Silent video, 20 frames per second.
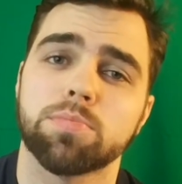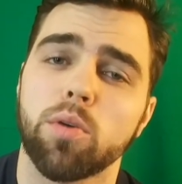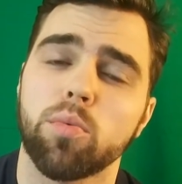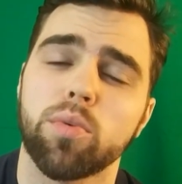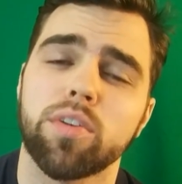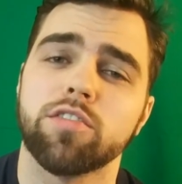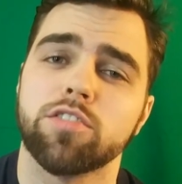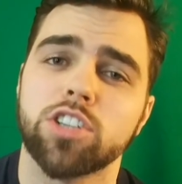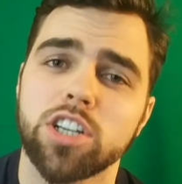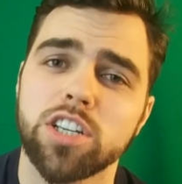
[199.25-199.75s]
but
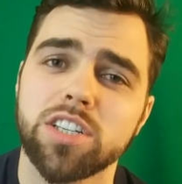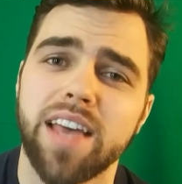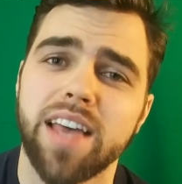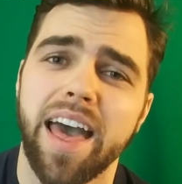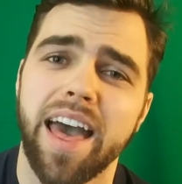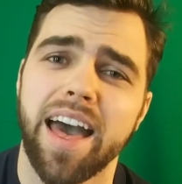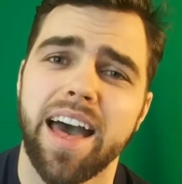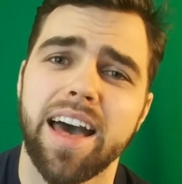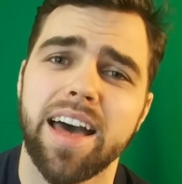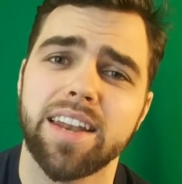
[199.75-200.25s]
we've just
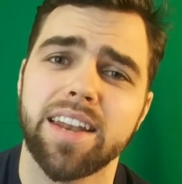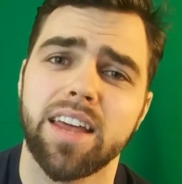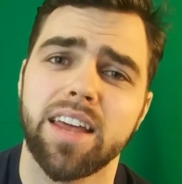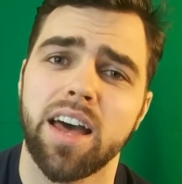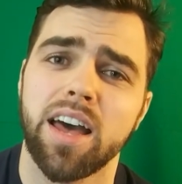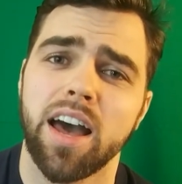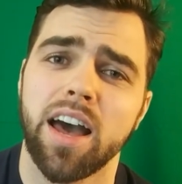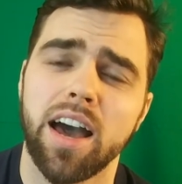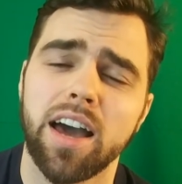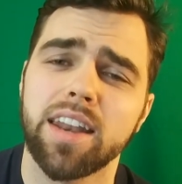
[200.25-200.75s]
had
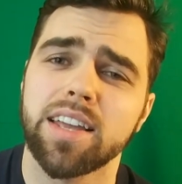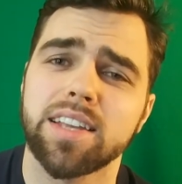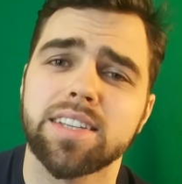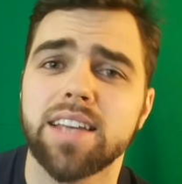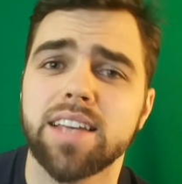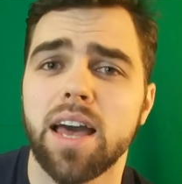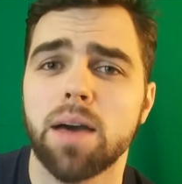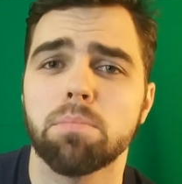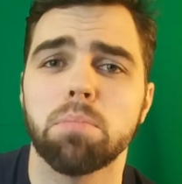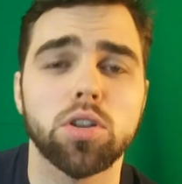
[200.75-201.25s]
an
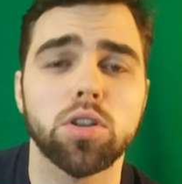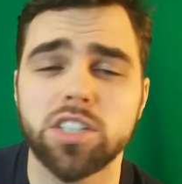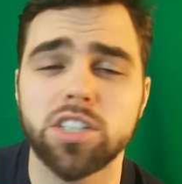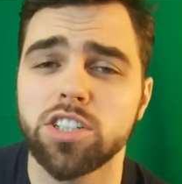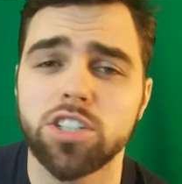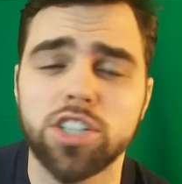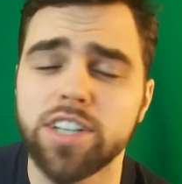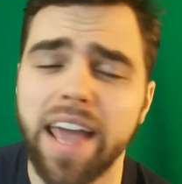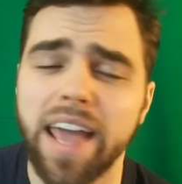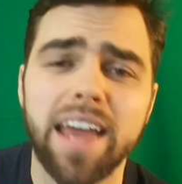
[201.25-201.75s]

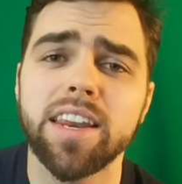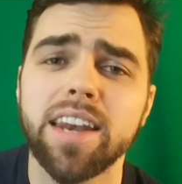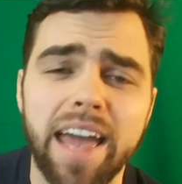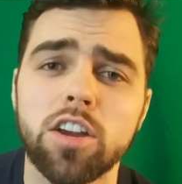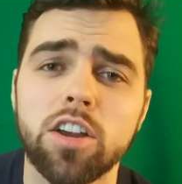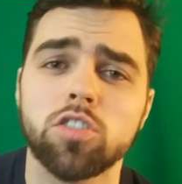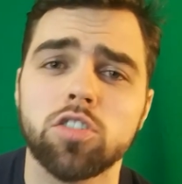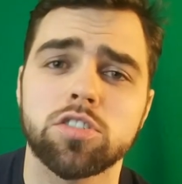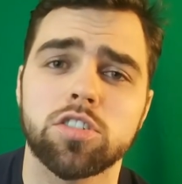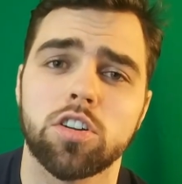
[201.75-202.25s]
example 10
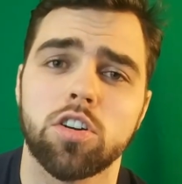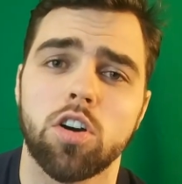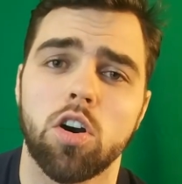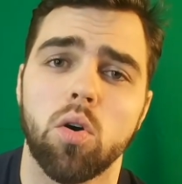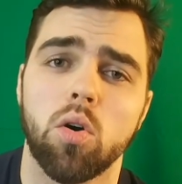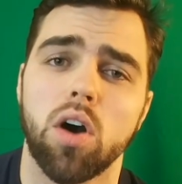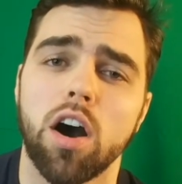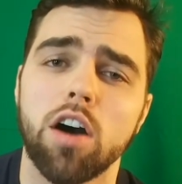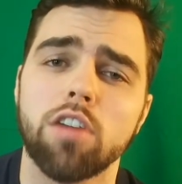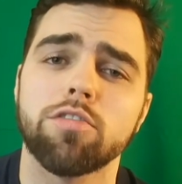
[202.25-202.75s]
years
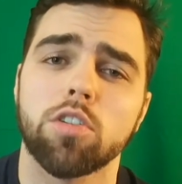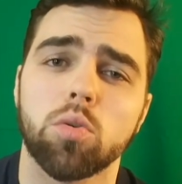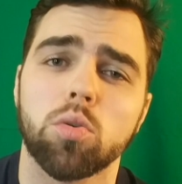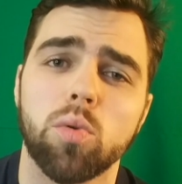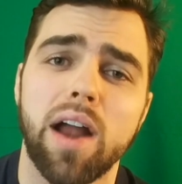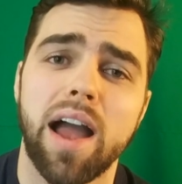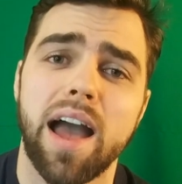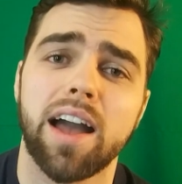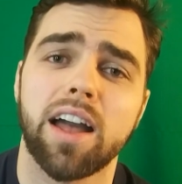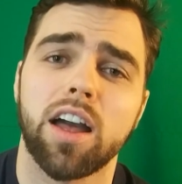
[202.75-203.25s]
ago of
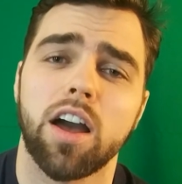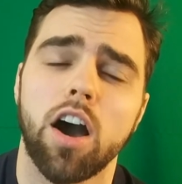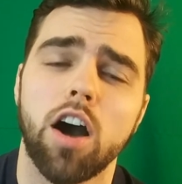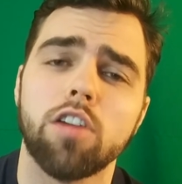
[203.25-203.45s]
Iraq,